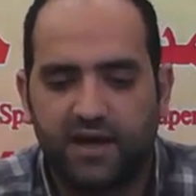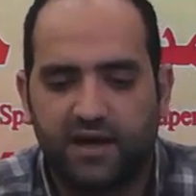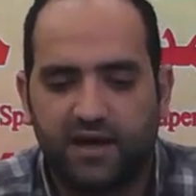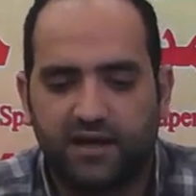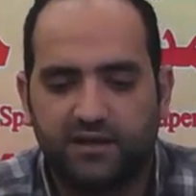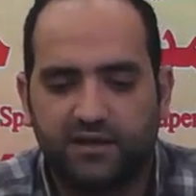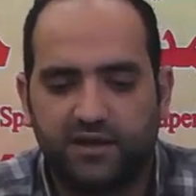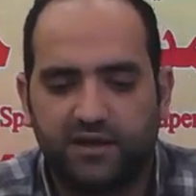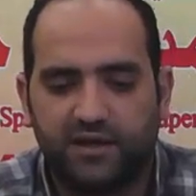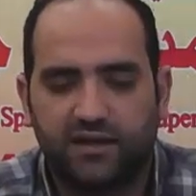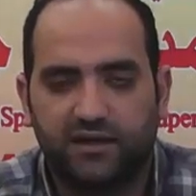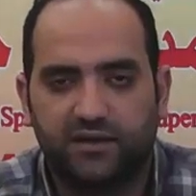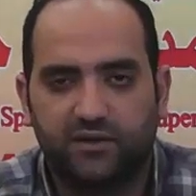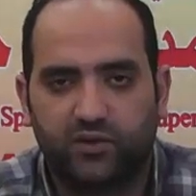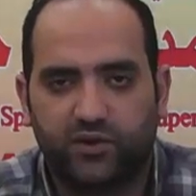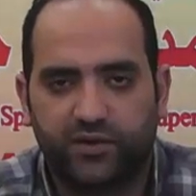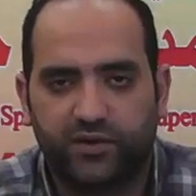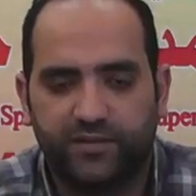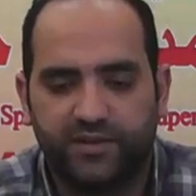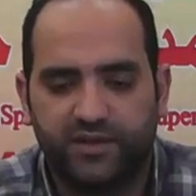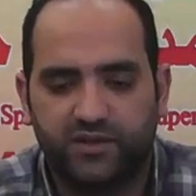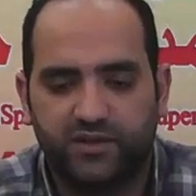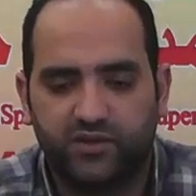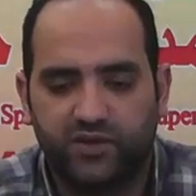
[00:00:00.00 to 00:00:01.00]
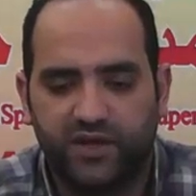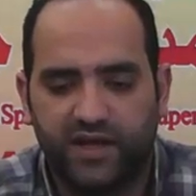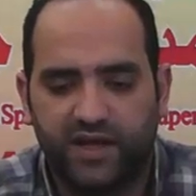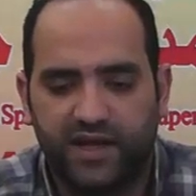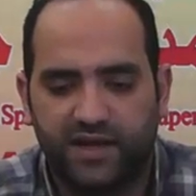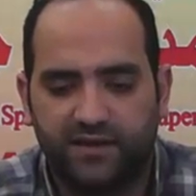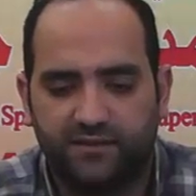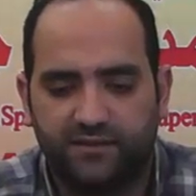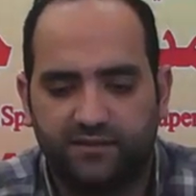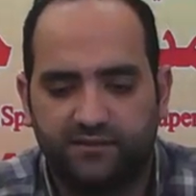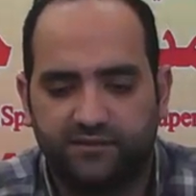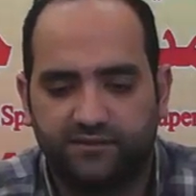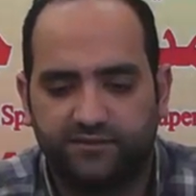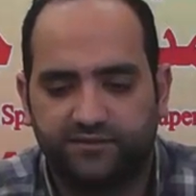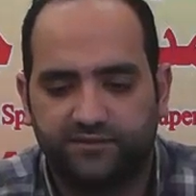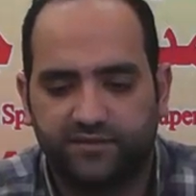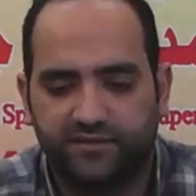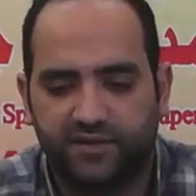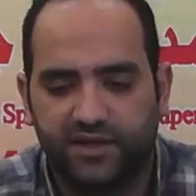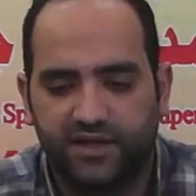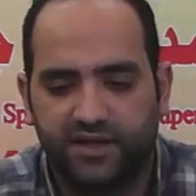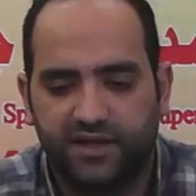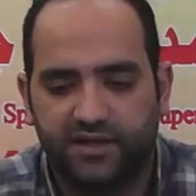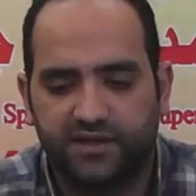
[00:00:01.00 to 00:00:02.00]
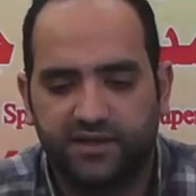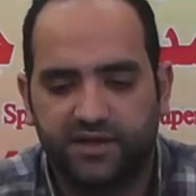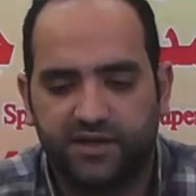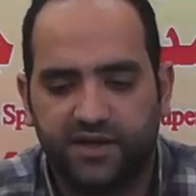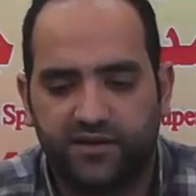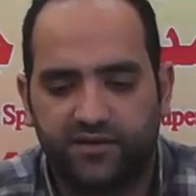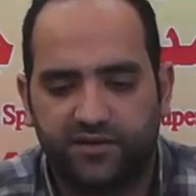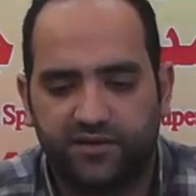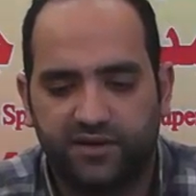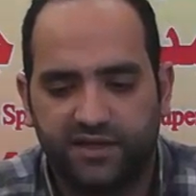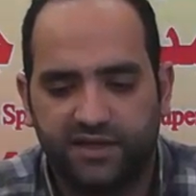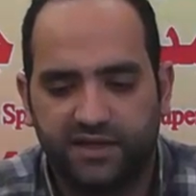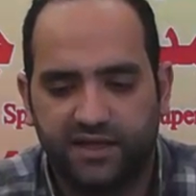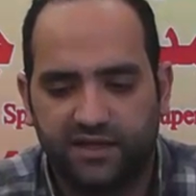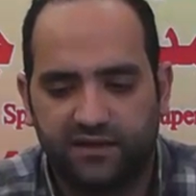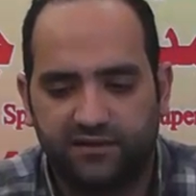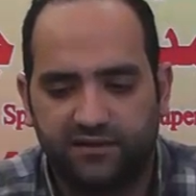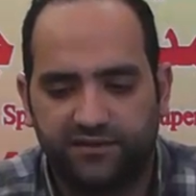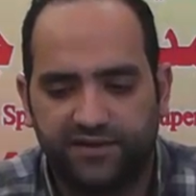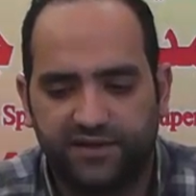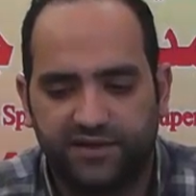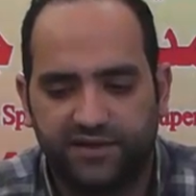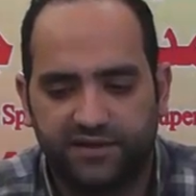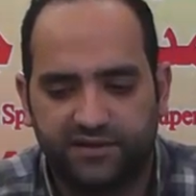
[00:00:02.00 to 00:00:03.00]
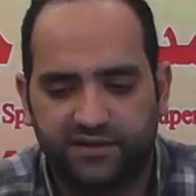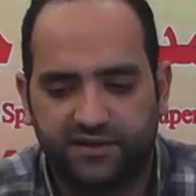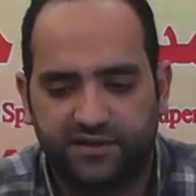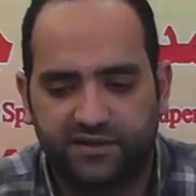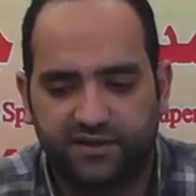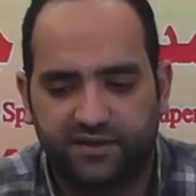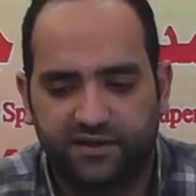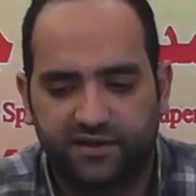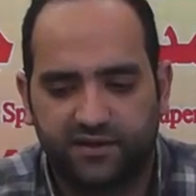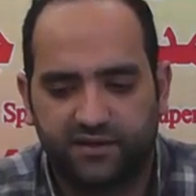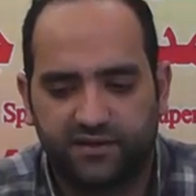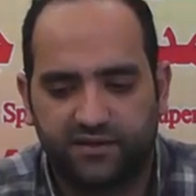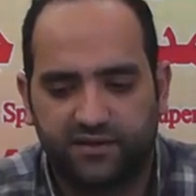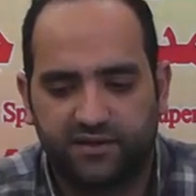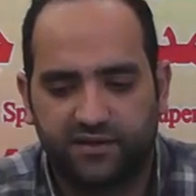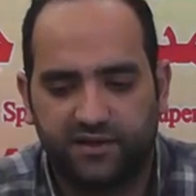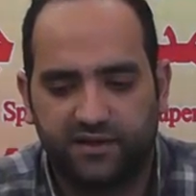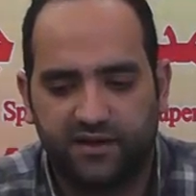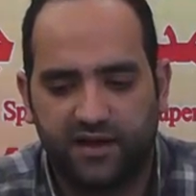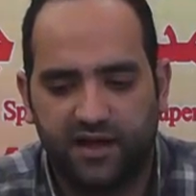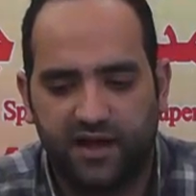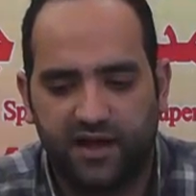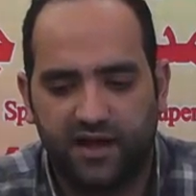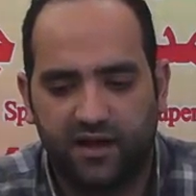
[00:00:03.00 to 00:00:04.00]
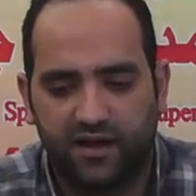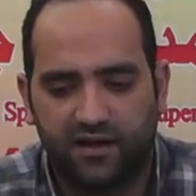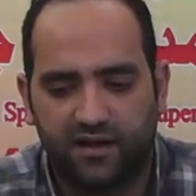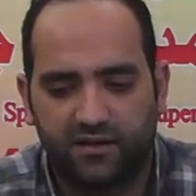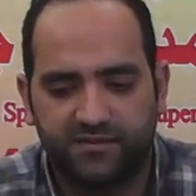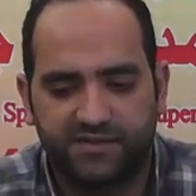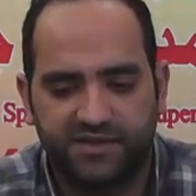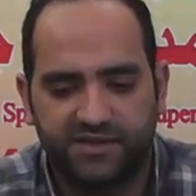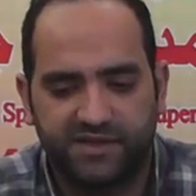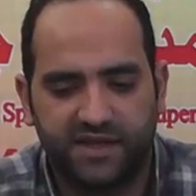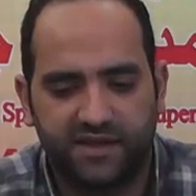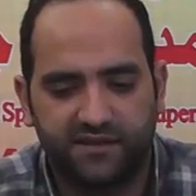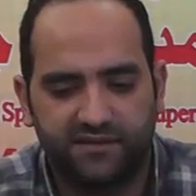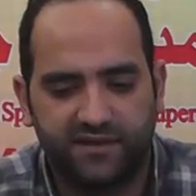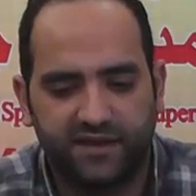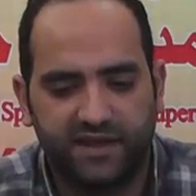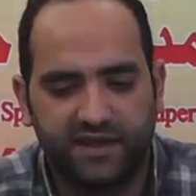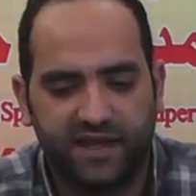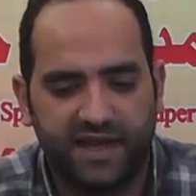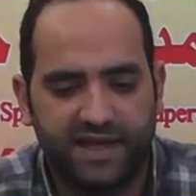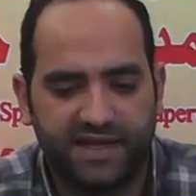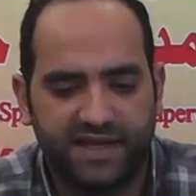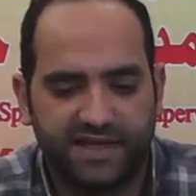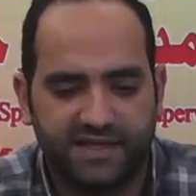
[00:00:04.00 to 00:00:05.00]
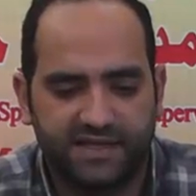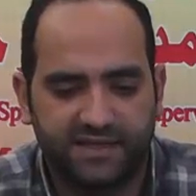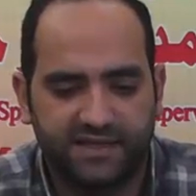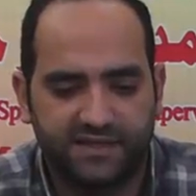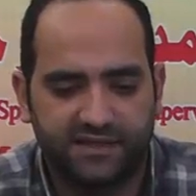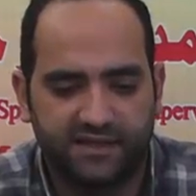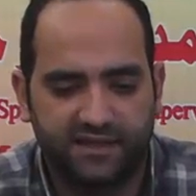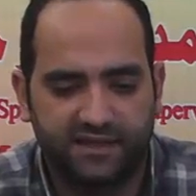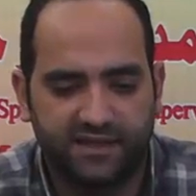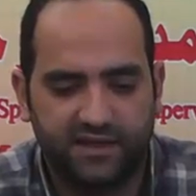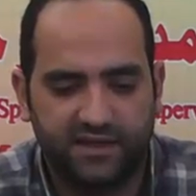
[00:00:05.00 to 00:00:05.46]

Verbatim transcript: Allah, glory be to Him, decreed al-fitr, almsgiving as